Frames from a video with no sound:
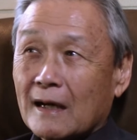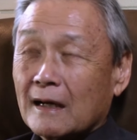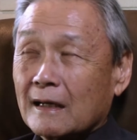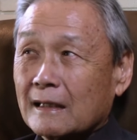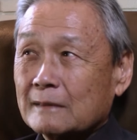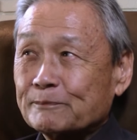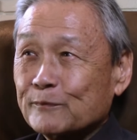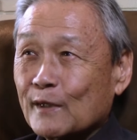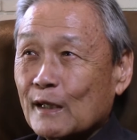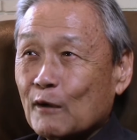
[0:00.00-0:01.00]
Uh,
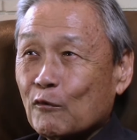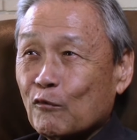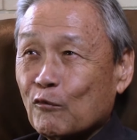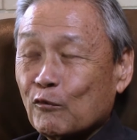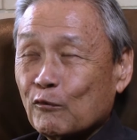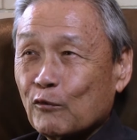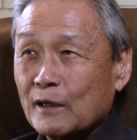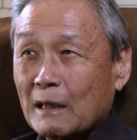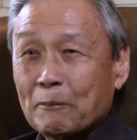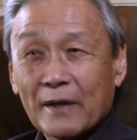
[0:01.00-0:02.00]

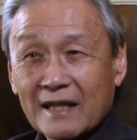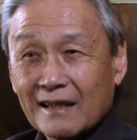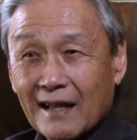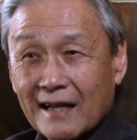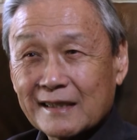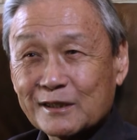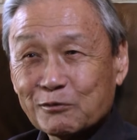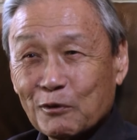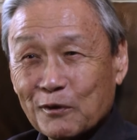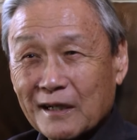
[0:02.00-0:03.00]
when a picket line is
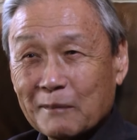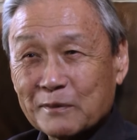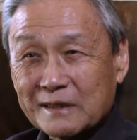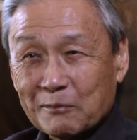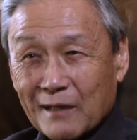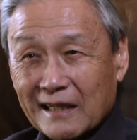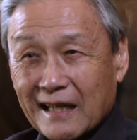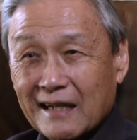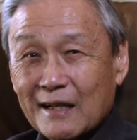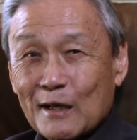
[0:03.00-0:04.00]
thrown up or something like that,